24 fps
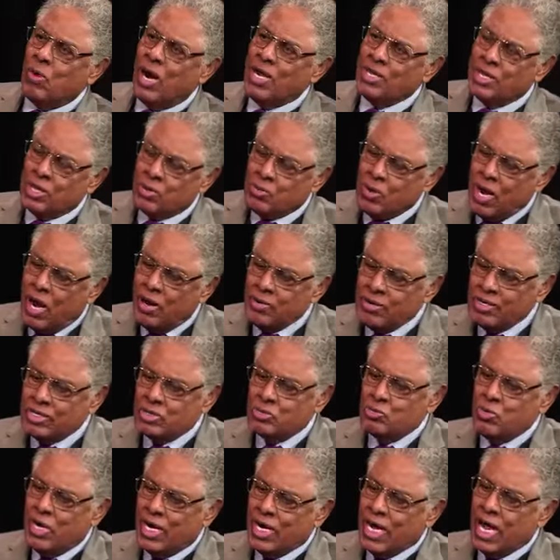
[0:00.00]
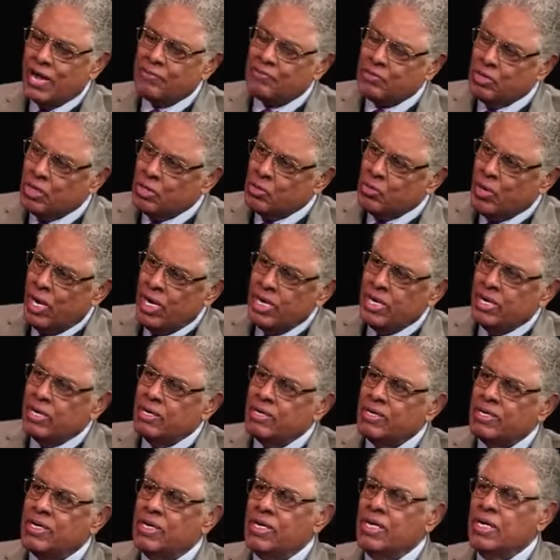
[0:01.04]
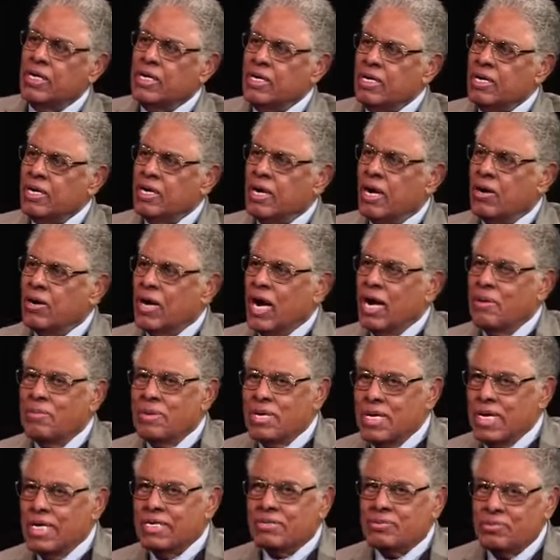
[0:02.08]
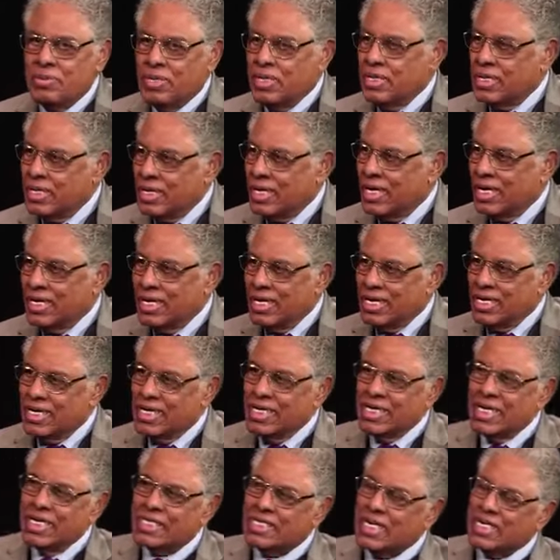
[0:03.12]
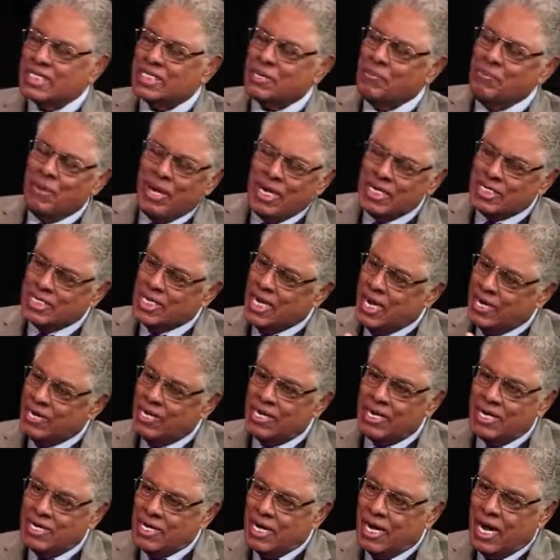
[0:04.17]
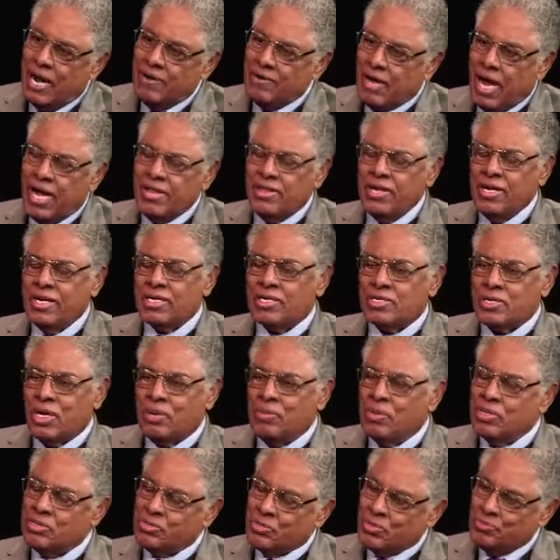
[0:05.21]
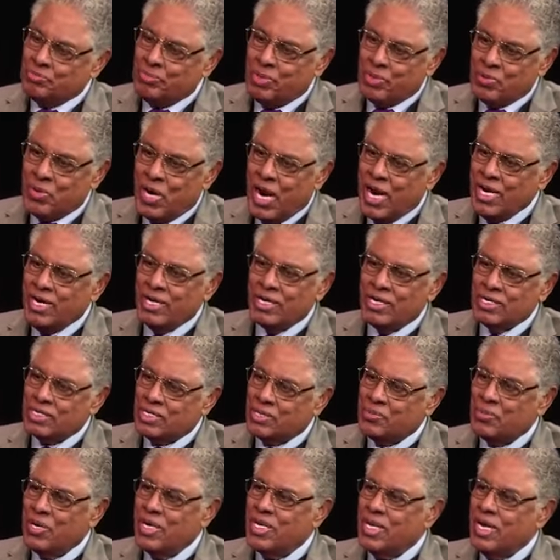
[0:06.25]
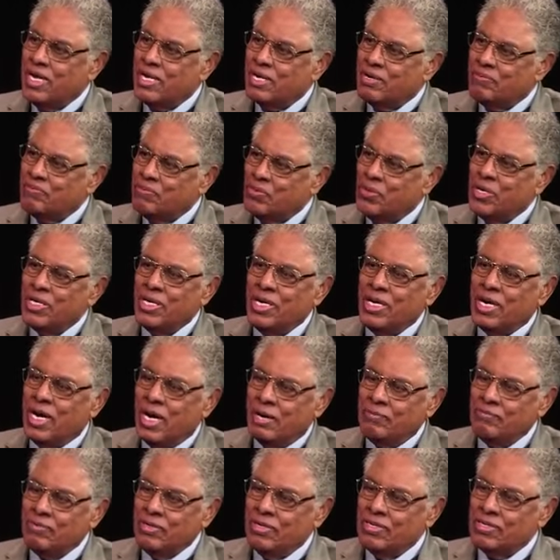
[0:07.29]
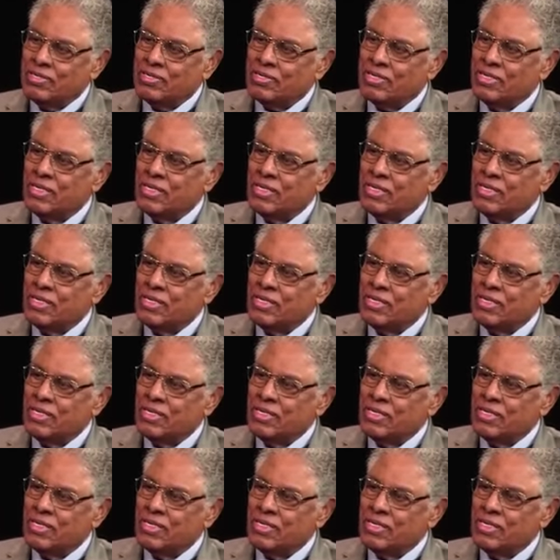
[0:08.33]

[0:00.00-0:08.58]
why the ground is wet after the rain. You know, I mean, it's really, it's amazing how, I think it's almost miraculous the way they can avoid the obvious.